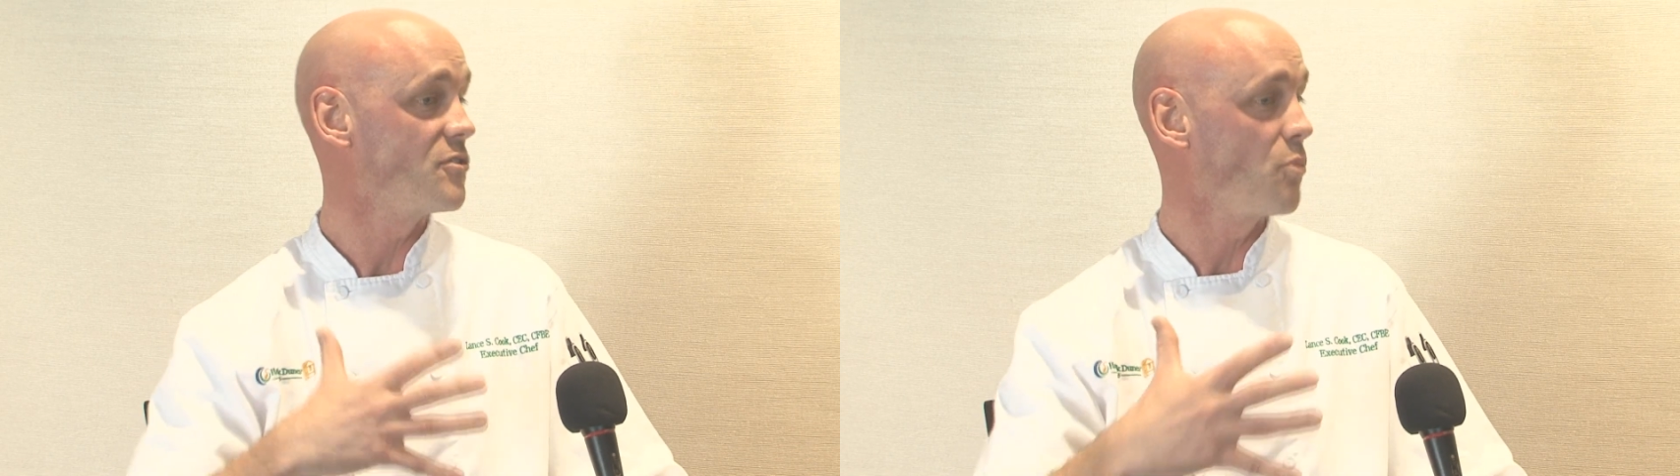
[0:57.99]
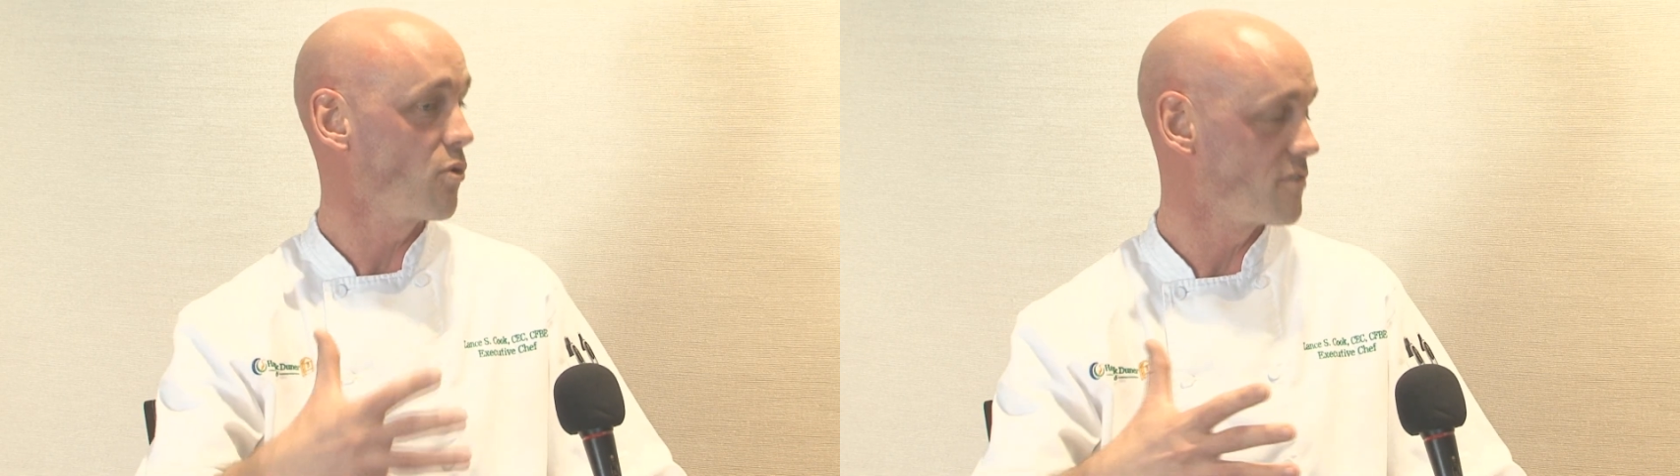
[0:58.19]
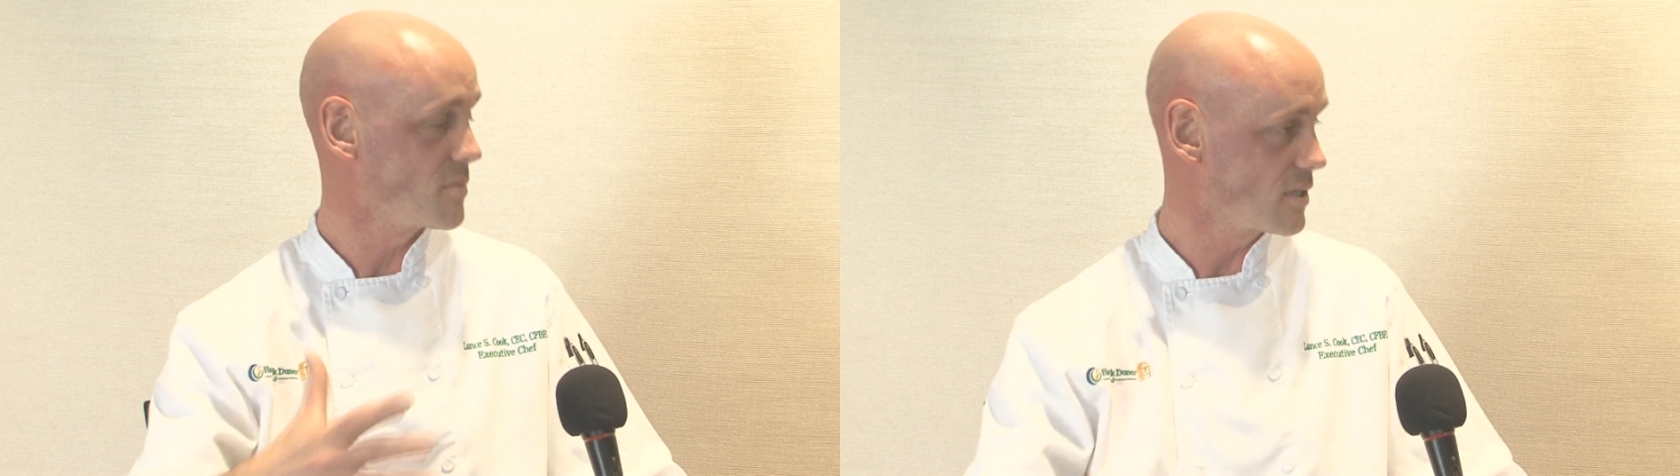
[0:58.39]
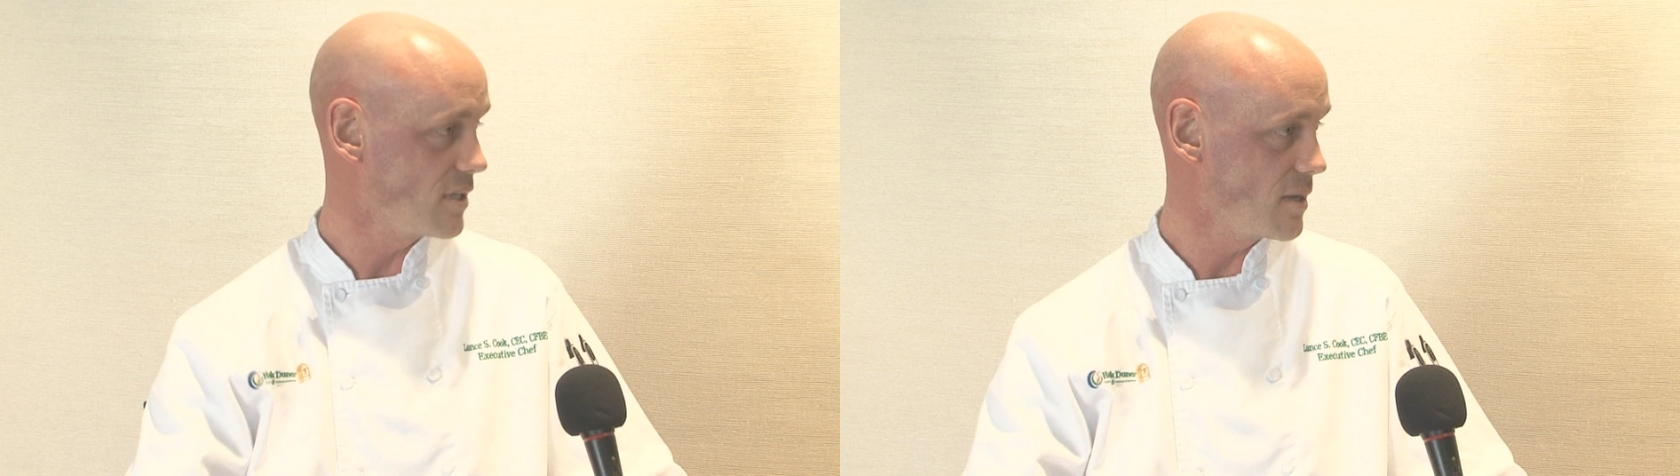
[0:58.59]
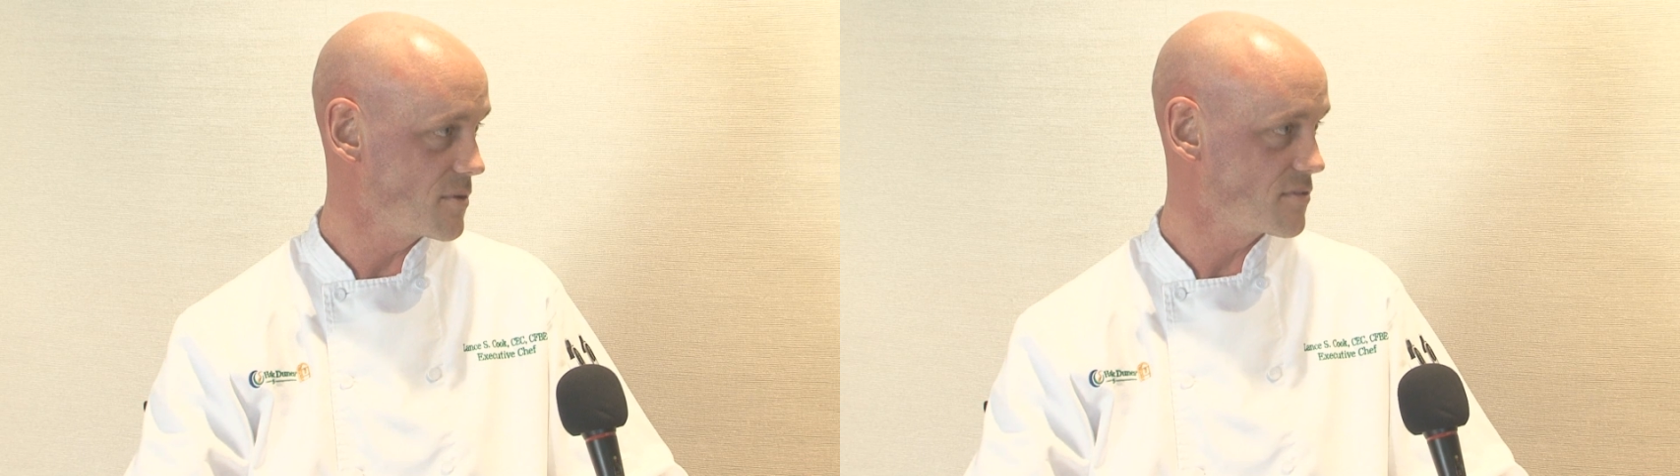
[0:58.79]
support from the
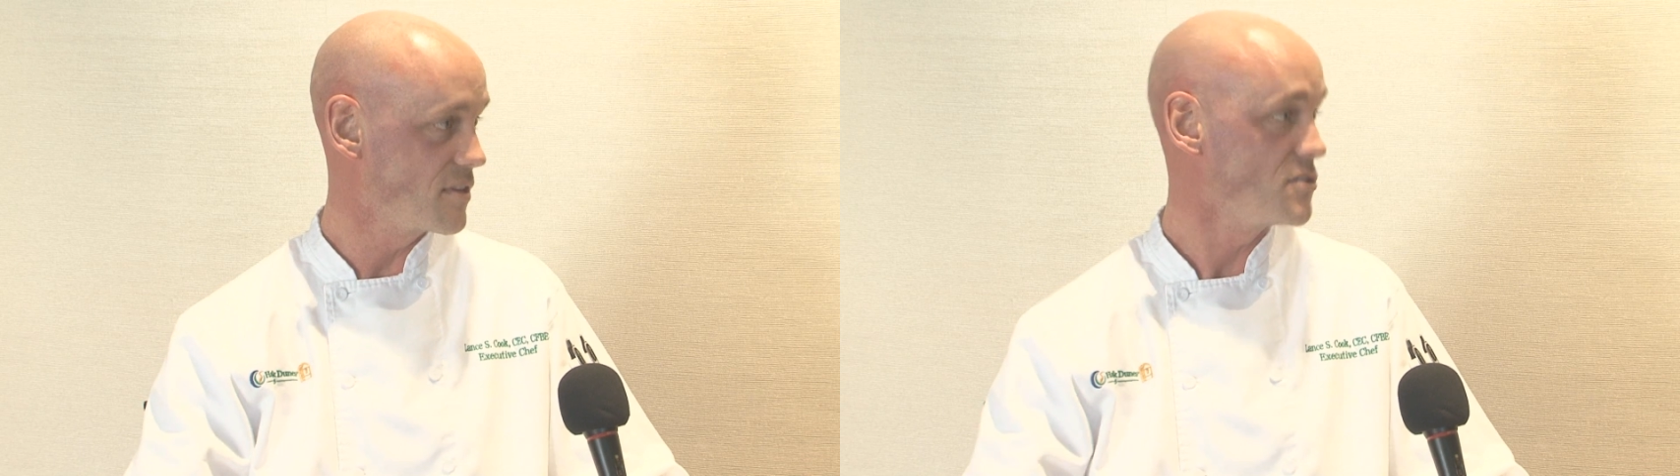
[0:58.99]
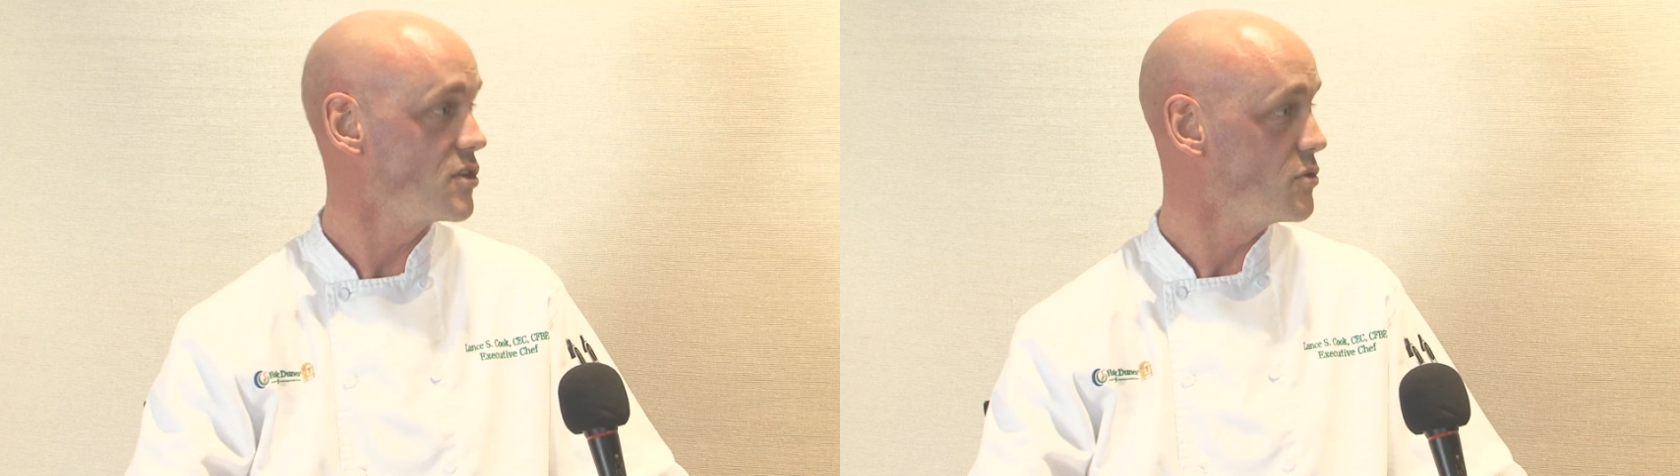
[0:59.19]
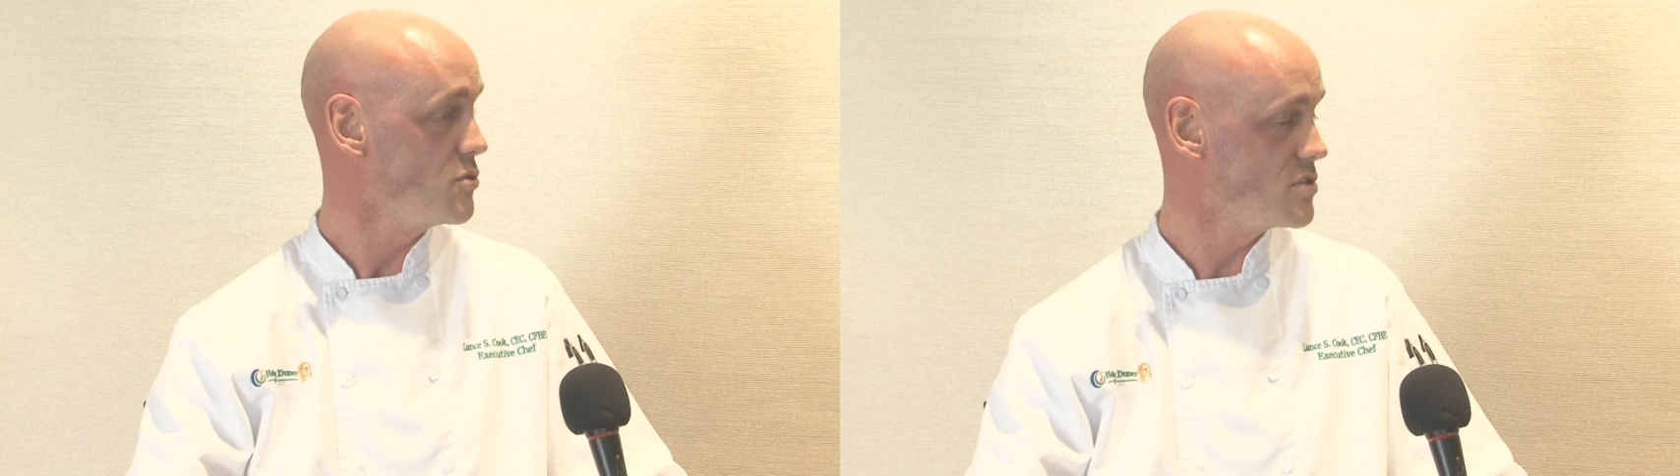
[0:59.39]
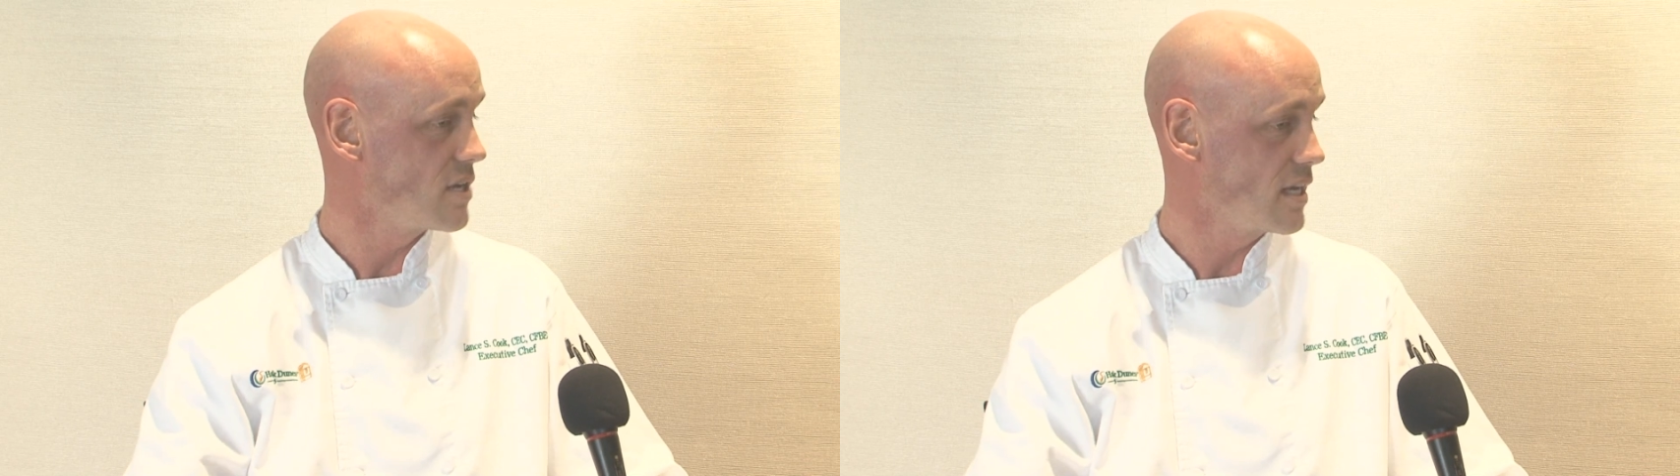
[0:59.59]
club is huge.